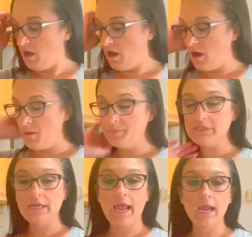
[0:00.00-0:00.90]
Um,
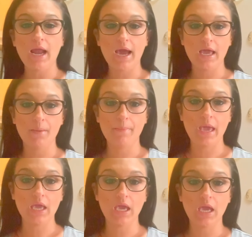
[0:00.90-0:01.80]
tonight I am
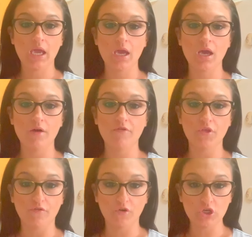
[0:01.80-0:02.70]
making, for
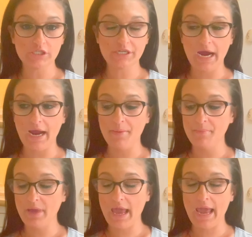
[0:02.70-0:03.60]
the first
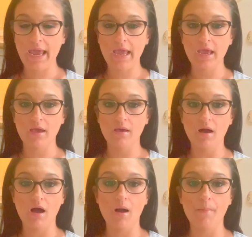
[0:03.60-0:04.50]
time, a
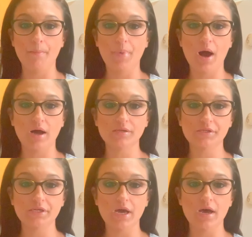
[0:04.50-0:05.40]
um,
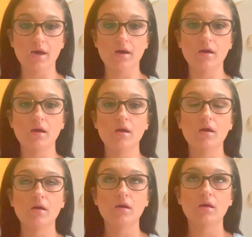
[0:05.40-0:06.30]
pasta
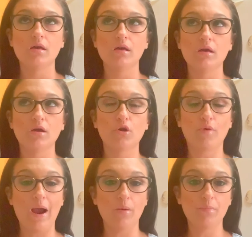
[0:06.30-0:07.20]

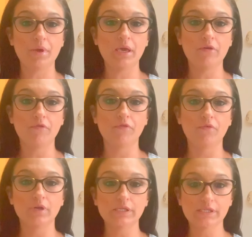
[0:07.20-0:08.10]
ground beef
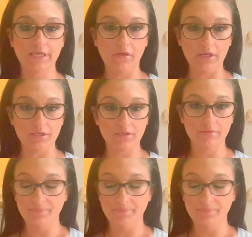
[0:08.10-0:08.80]
skillet.